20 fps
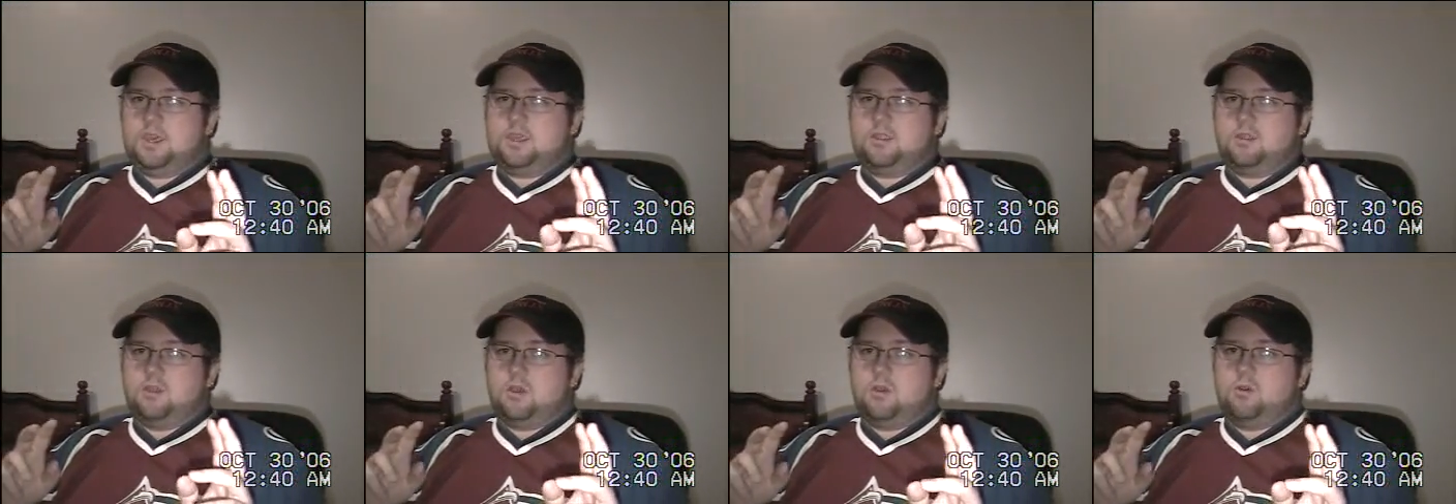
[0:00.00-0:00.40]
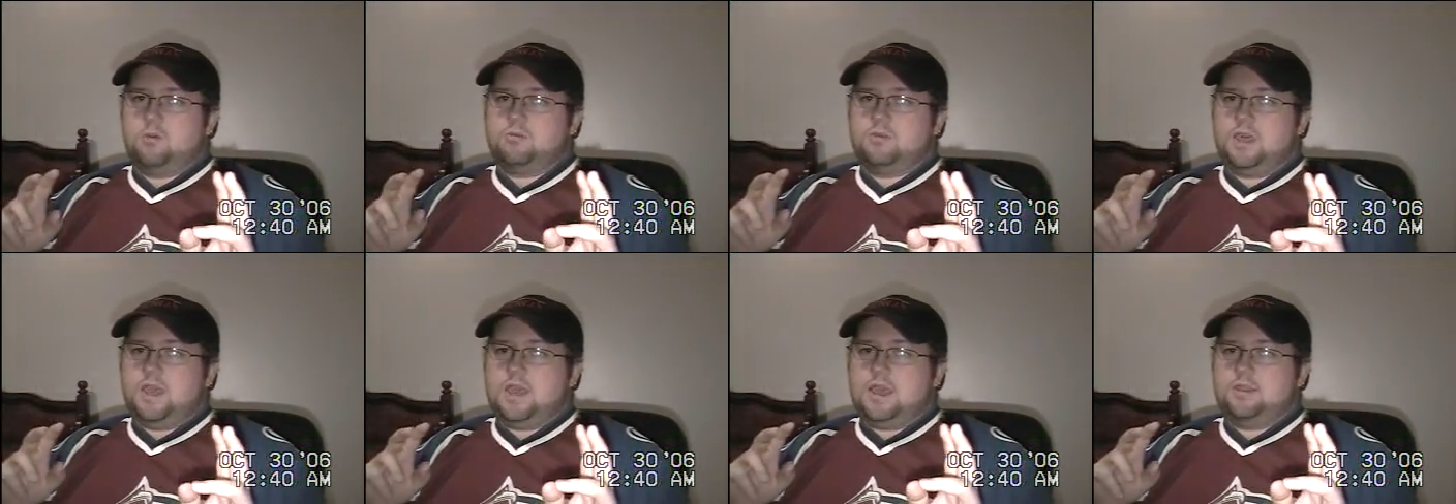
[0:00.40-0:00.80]
know
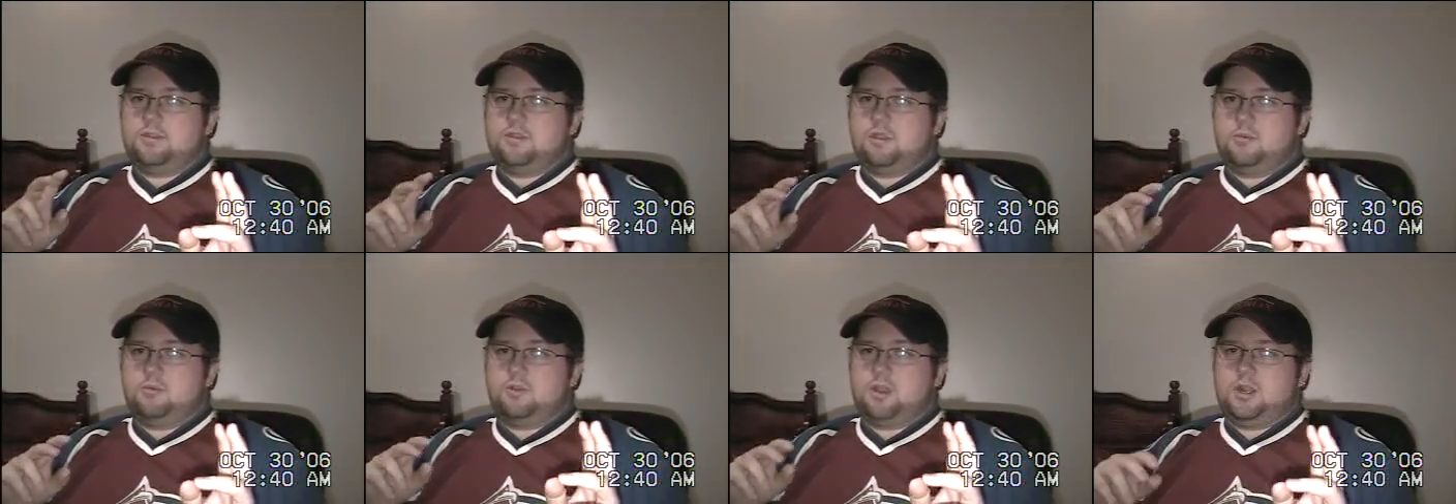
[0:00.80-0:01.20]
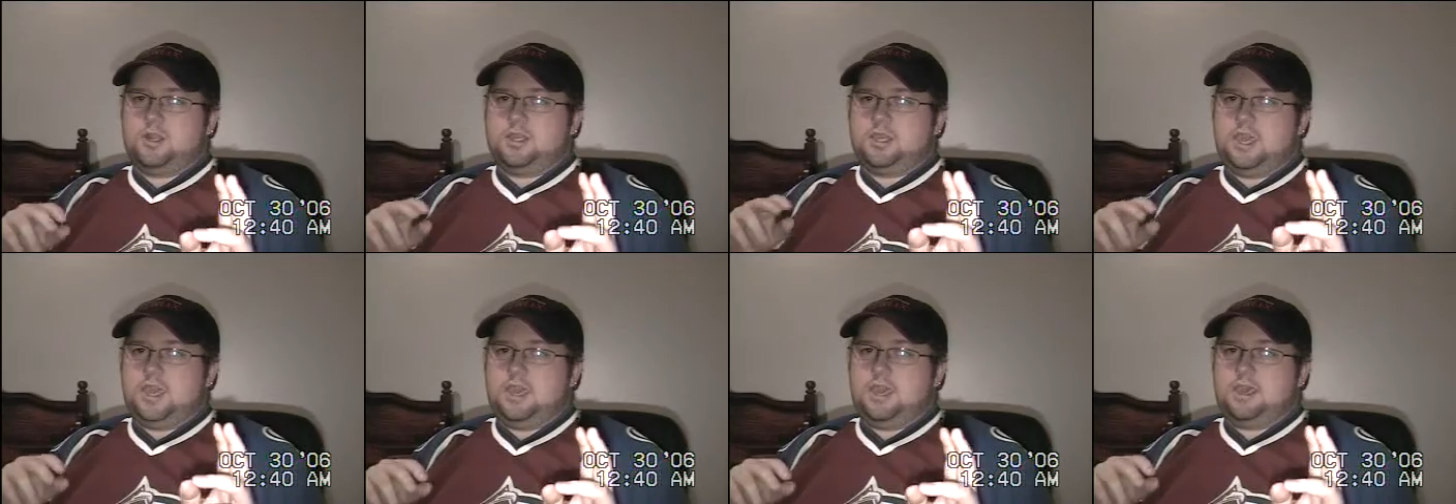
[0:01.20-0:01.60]
that their product
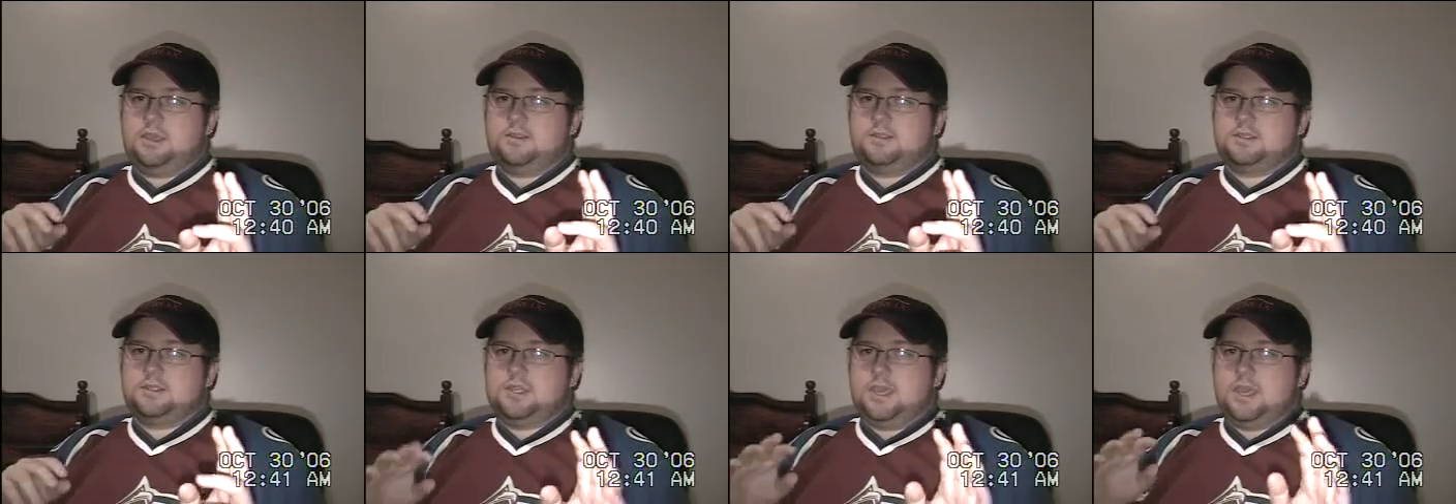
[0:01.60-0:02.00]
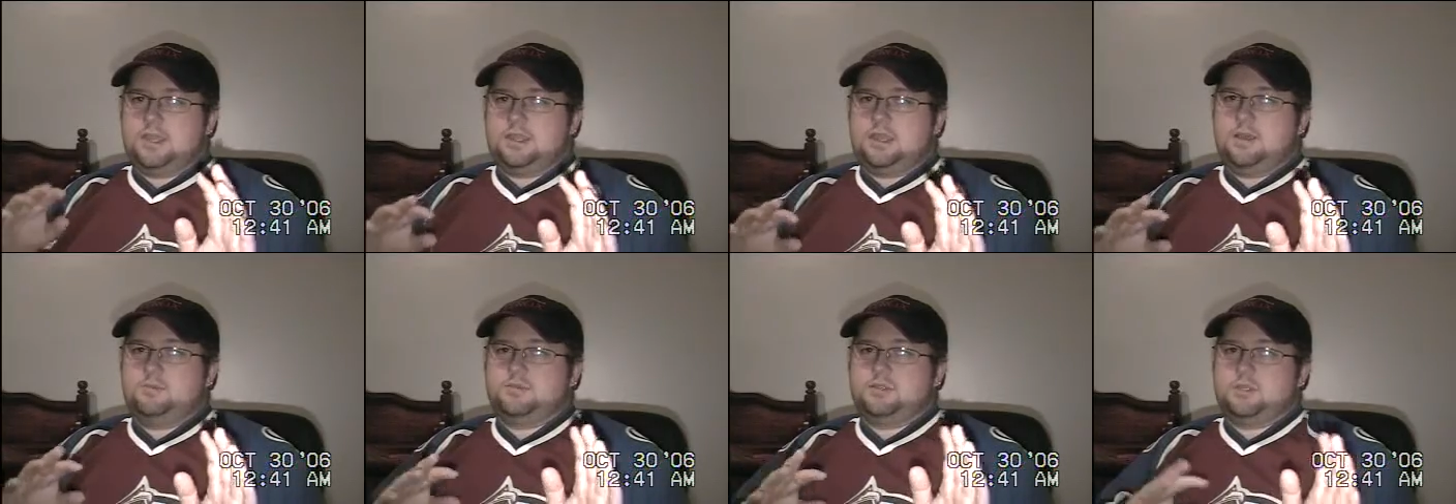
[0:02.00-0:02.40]
can't stand
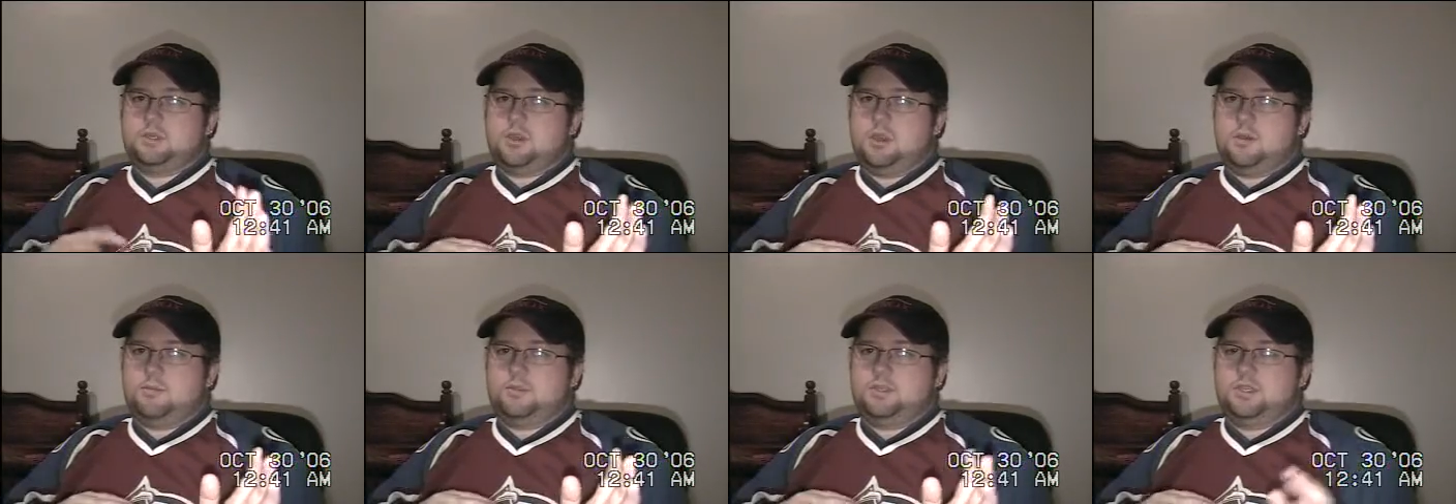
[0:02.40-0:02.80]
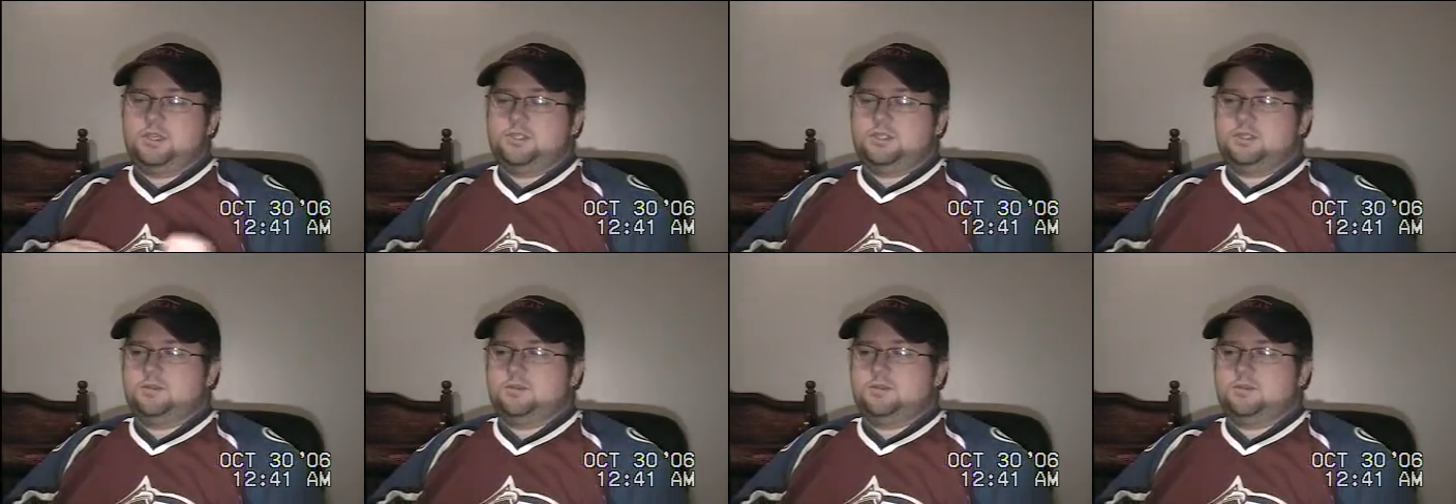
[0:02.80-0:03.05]
up to the competition.